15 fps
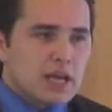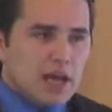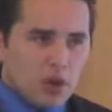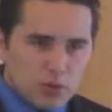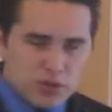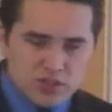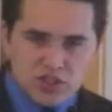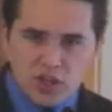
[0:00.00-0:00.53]
I
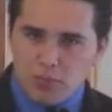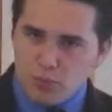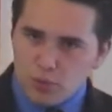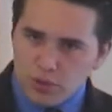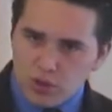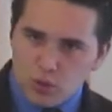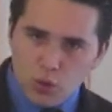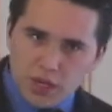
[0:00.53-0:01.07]
want to stop
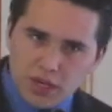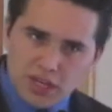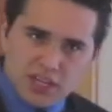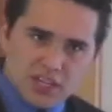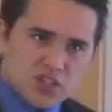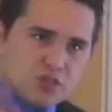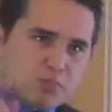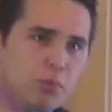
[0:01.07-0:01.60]
really quick
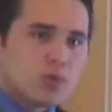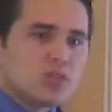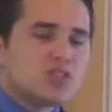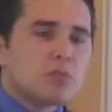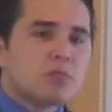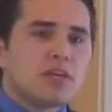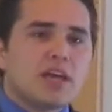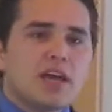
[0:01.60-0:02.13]
and just point
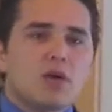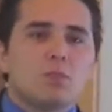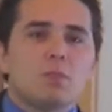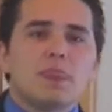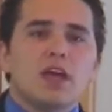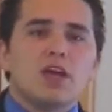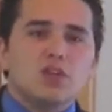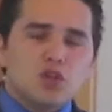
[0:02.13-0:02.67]
something
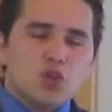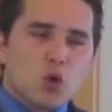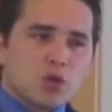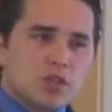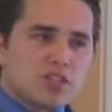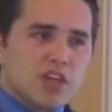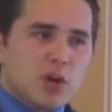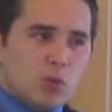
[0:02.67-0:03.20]
out. You
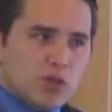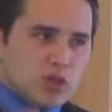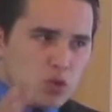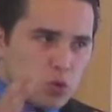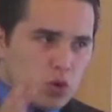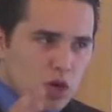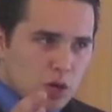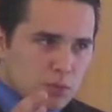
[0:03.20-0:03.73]
notice that when
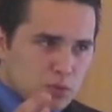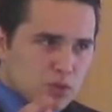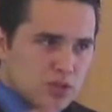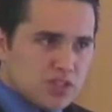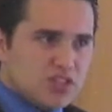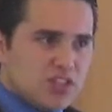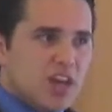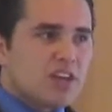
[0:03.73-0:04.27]
you come to the
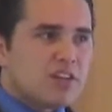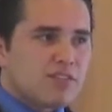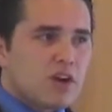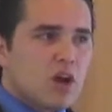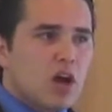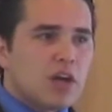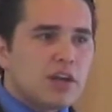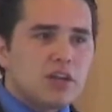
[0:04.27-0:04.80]
side of
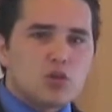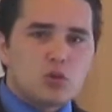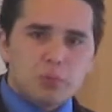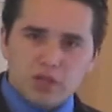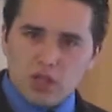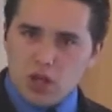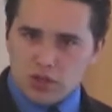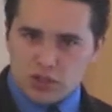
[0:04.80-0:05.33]
God, you
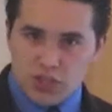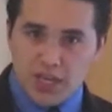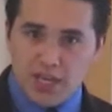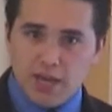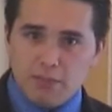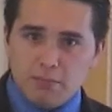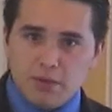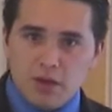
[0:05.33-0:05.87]
belong to
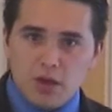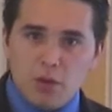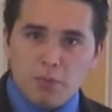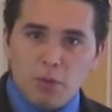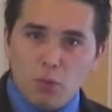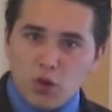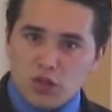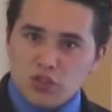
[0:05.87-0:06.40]
Him.
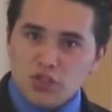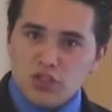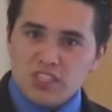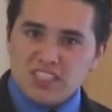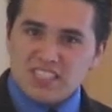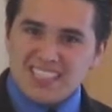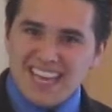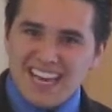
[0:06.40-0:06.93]
But once you
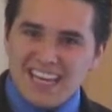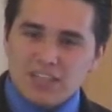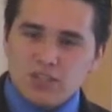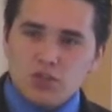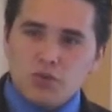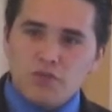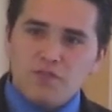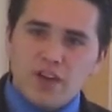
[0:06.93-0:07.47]
decide
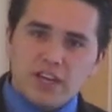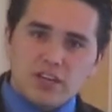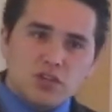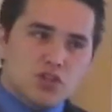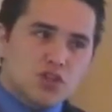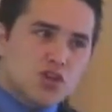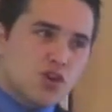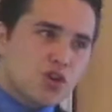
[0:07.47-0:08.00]
to
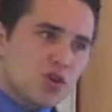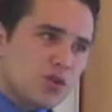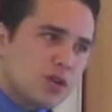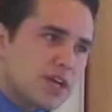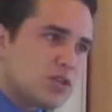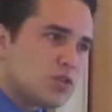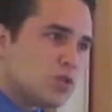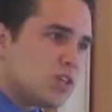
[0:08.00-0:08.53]
venture
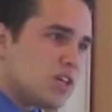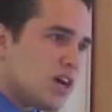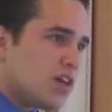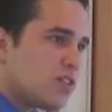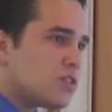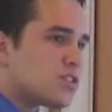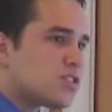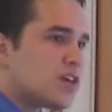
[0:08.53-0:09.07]
into the
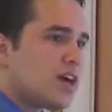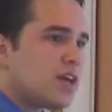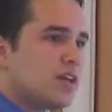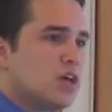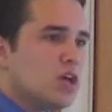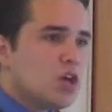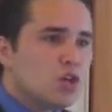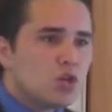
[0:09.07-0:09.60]
other
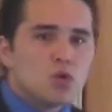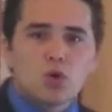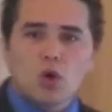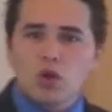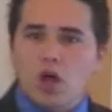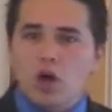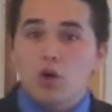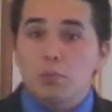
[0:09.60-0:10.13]
side, you no
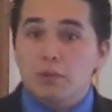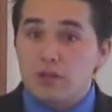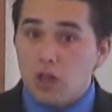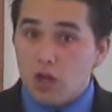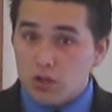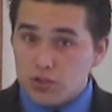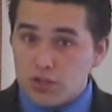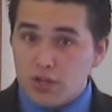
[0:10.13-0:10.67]
longer
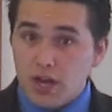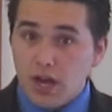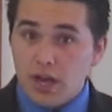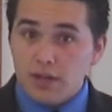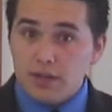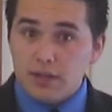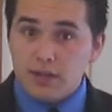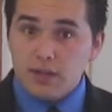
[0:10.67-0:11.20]
belong to
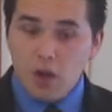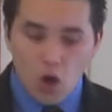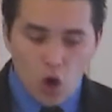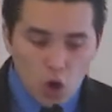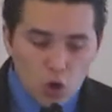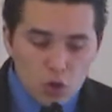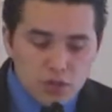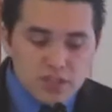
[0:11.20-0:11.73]
God.
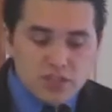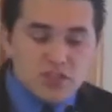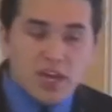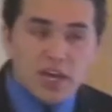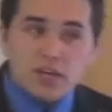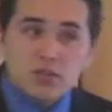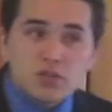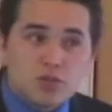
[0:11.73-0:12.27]
All these
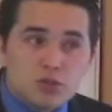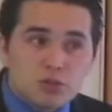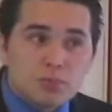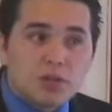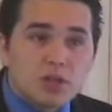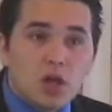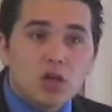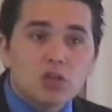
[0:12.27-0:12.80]
angels
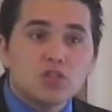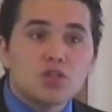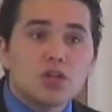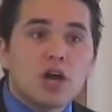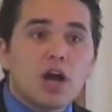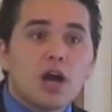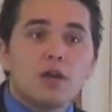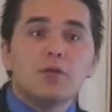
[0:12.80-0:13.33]
belong to
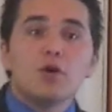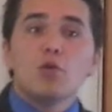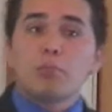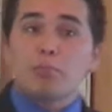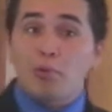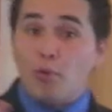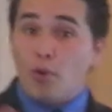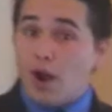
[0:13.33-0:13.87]
God
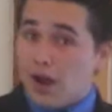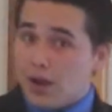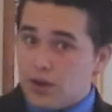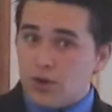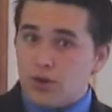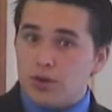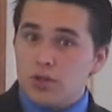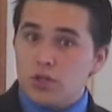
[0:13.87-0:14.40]

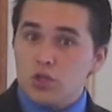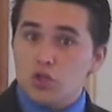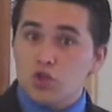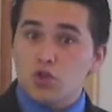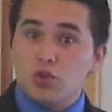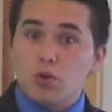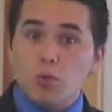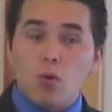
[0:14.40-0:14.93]
prior
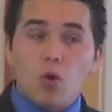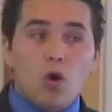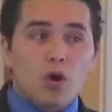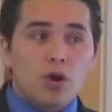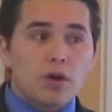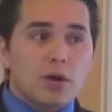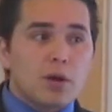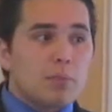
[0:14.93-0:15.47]
to the
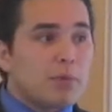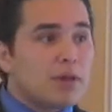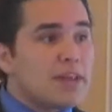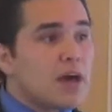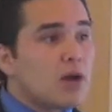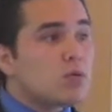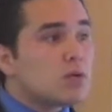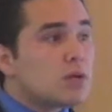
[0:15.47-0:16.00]
war. But
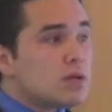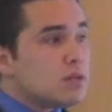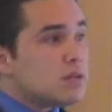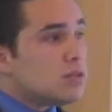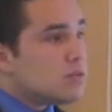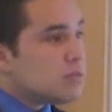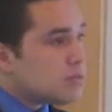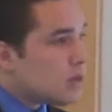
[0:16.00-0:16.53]
now
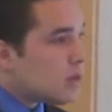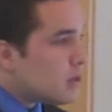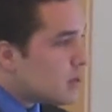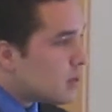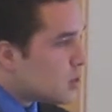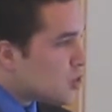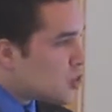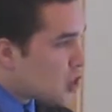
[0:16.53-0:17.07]

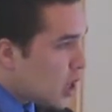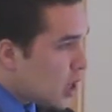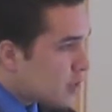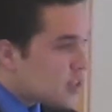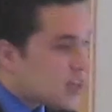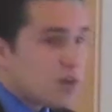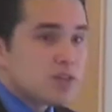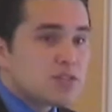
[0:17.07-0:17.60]

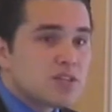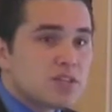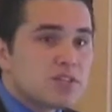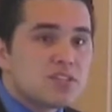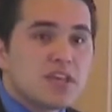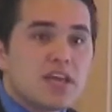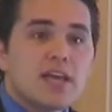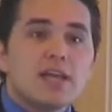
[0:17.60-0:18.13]
John tells
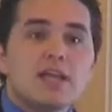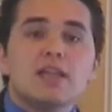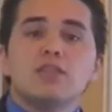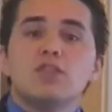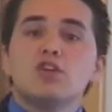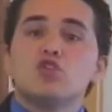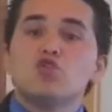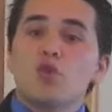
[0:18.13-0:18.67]
us
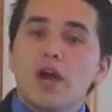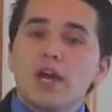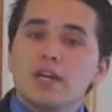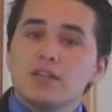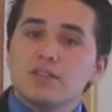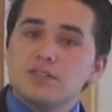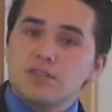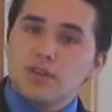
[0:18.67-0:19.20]
the
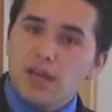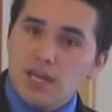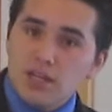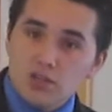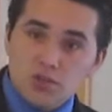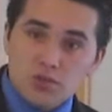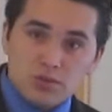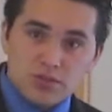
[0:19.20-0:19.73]
dragon's
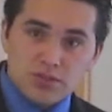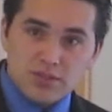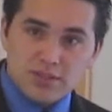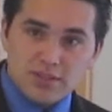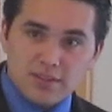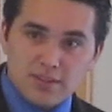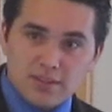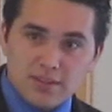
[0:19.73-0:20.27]
angels.
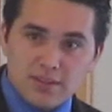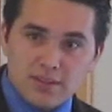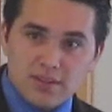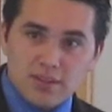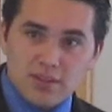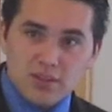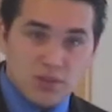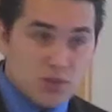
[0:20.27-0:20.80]

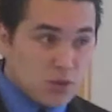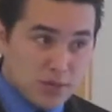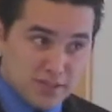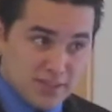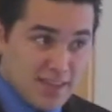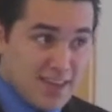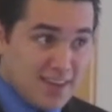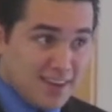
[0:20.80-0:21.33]
You
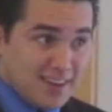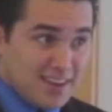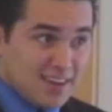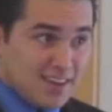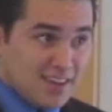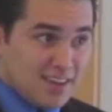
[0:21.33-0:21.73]
notice that?